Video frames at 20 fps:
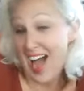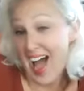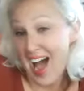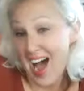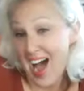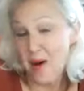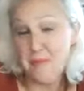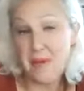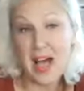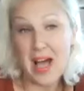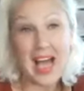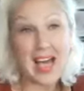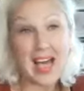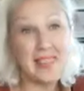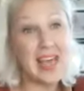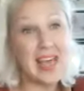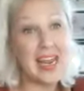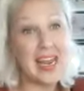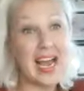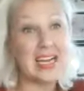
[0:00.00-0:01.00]
And
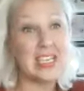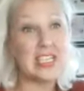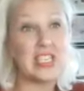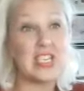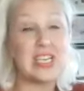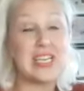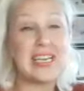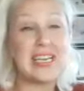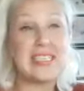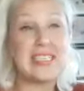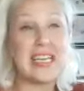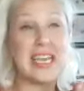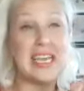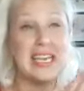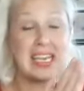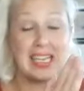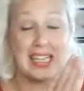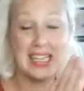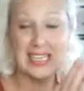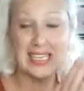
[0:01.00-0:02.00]
then actually
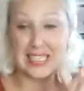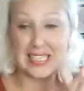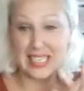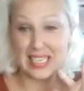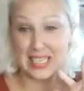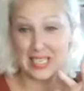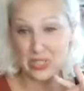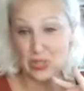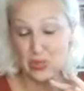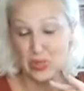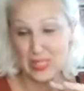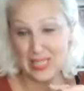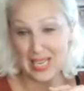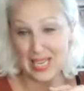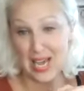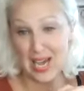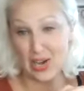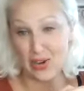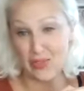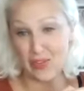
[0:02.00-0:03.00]
taking these things
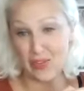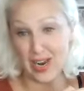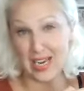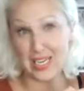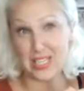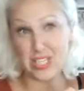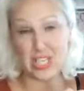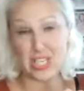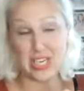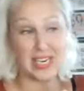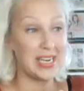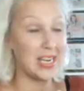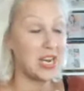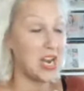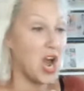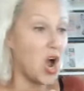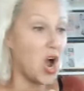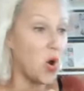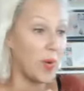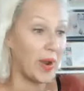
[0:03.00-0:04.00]
yourself and actually
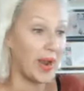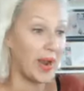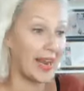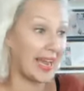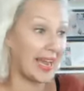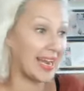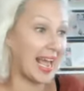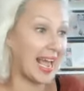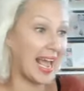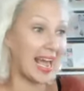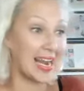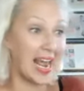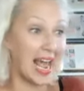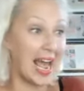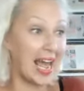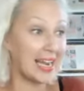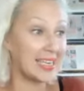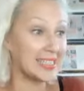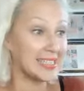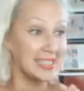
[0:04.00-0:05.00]
knowing
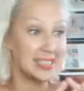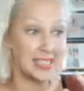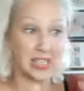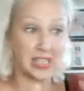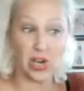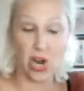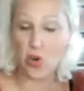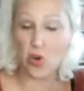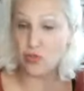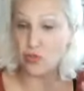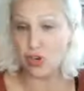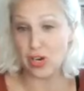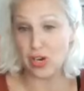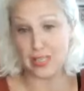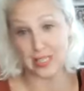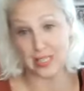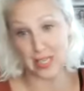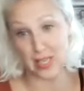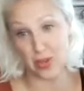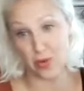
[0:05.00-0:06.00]
and you know,
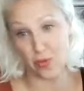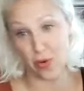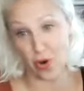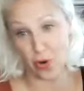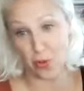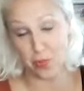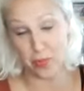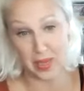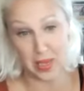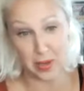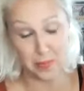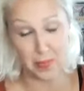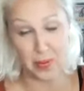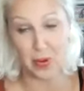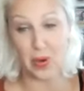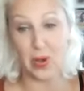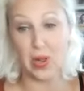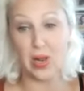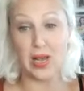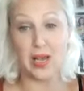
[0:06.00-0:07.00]
trusting the wrong
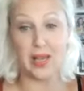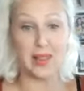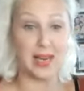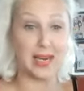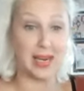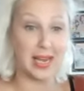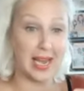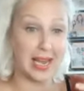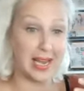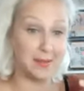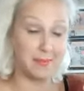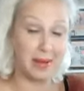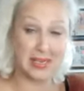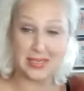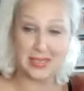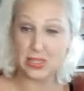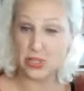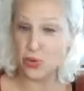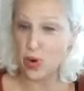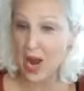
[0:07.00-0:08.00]
people and then getting
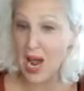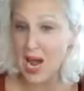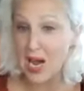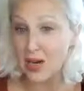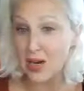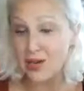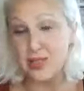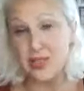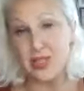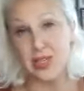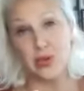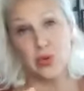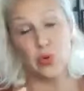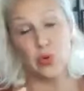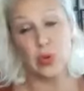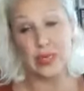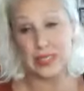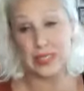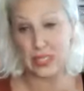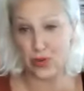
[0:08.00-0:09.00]
messed around and all
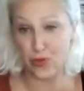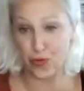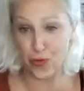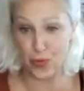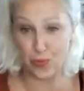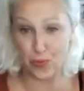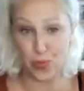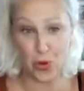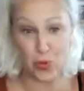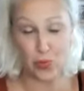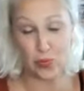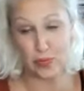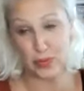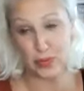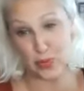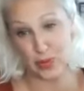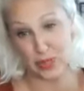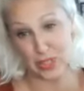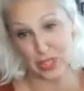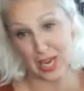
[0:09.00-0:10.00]
these different
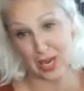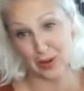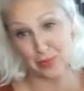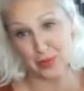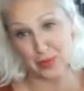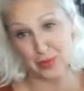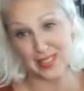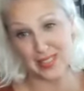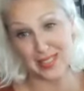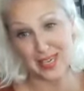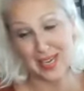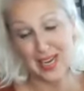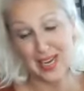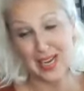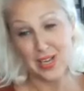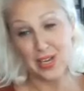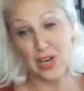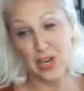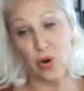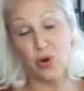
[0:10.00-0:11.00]
problems which happens.
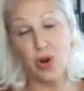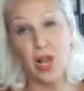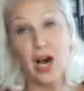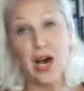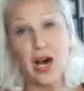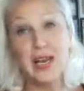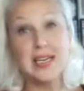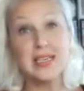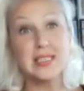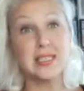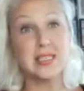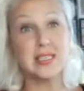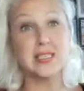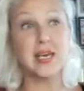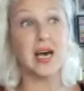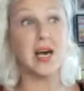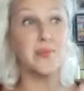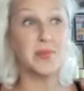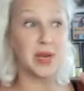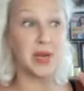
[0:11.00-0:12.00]
You know, learning
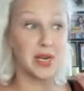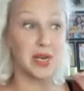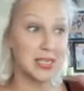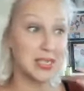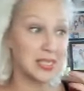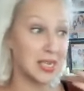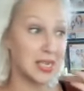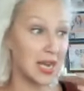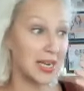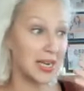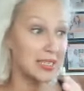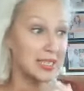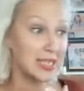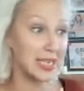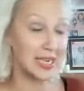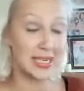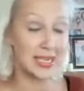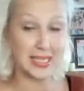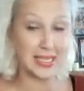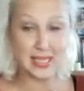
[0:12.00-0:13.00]
discernment and learning to
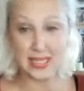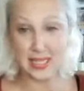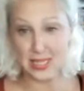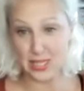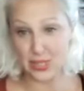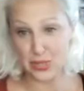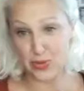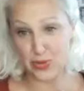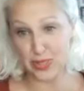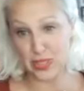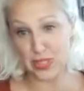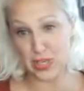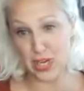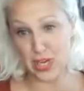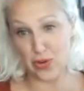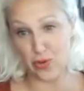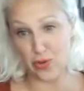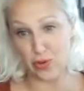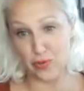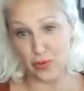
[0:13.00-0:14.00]
listen to your
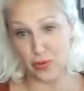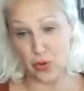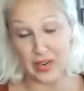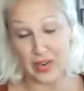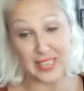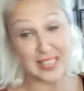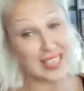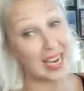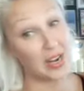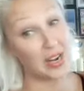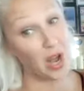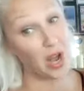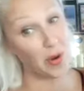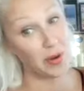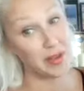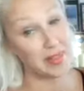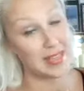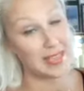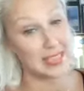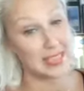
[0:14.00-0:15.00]
internal voice and
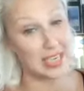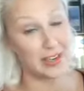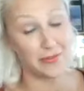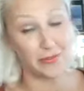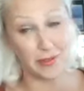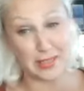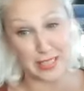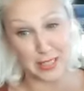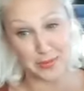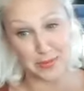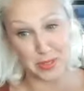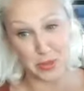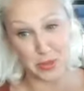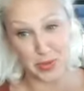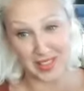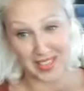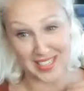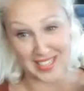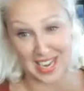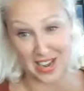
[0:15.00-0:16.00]
knowing the difference
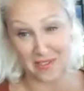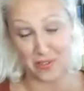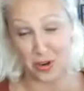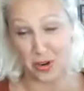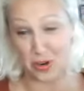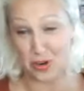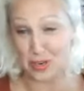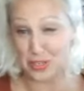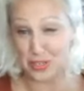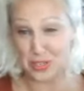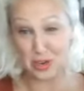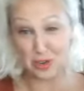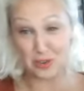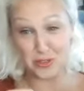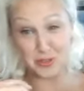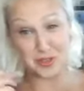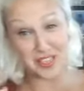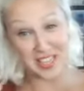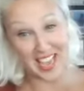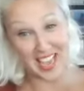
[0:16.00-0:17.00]
between the devil on your
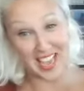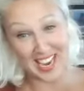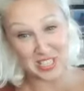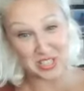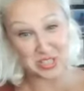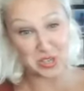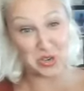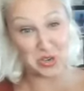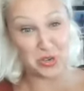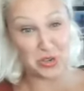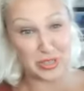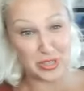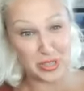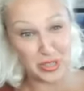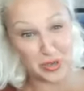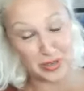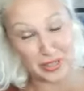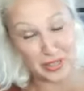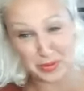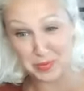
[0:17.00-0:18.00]
shoulder and the angel on your
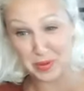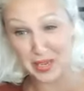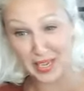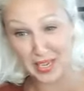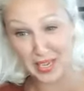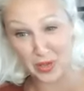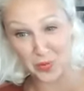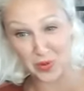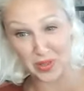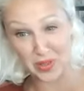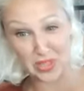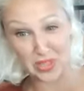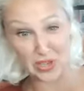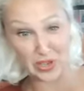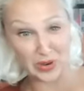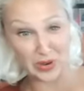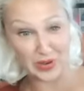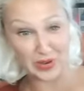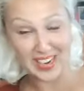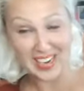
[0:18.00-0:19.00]
shoulder speaking with
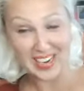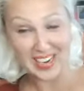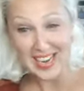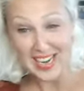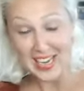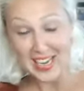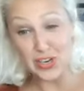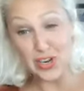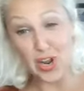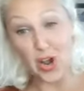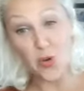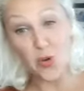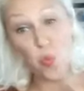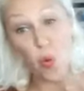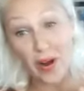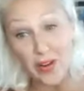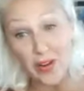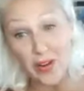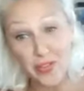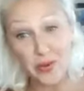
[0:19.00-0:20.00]
you. You know,
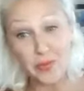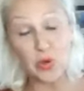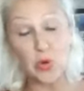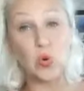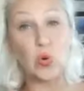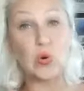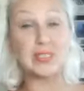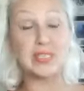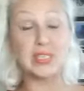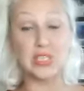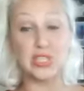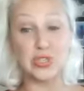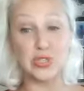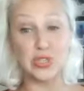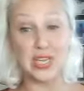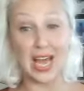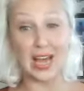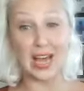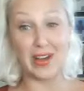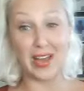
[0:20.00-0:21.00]
one of them causes you
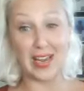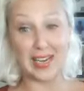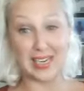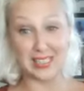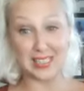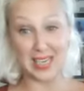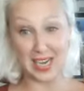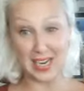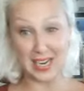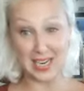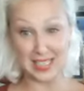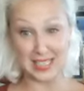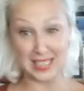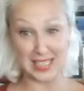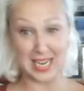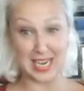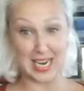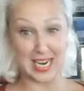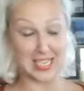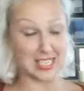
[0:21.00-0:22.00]
to have
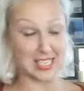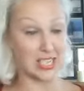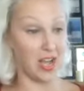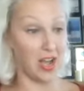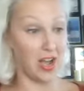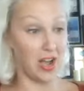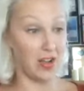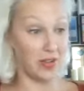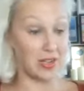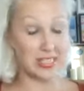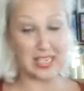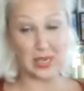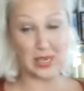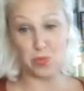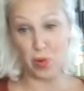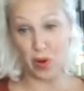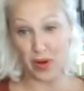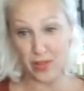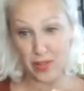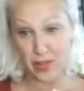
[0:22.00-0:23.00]
anxiety and it's nervous, and
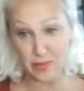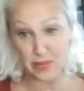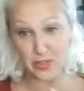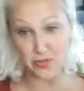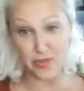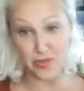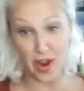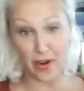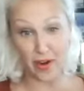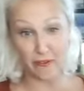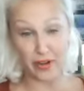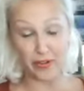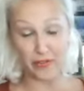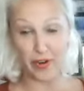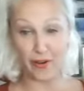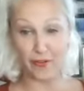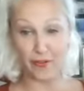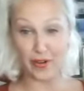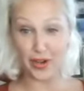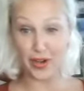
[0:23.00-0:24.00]
one of them is very,
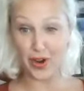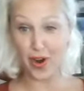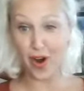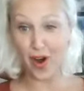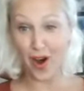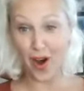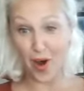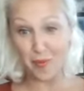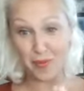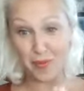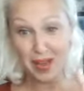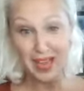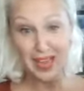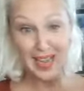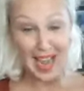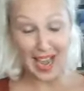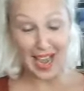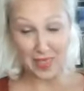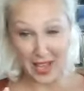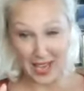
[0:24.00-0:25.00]
very calm.
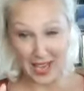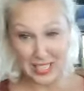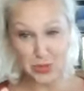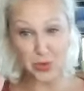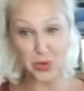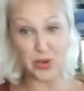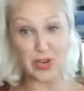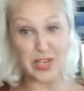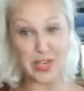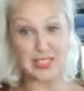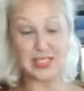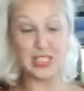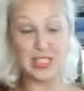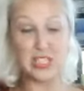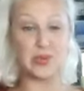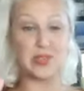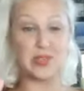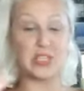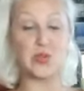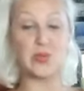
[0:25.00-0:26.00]
And that's when you're listening to
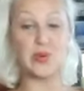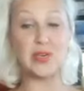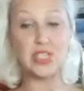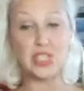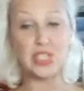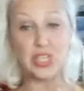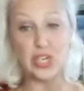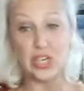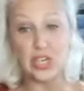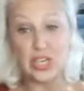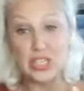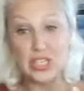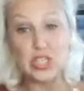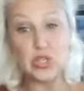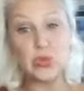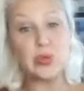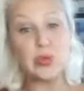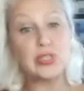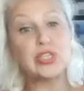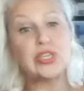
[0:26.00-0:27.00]
your intuition.
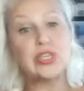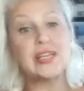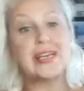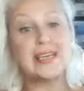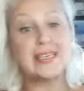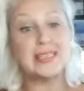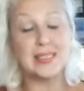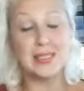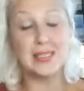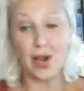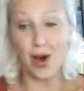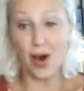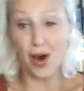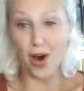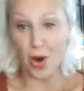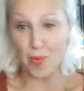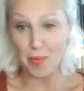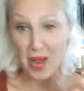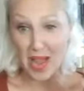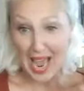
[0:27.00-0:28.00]
Intuition is
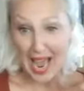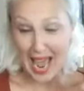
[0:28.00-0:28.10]
calm.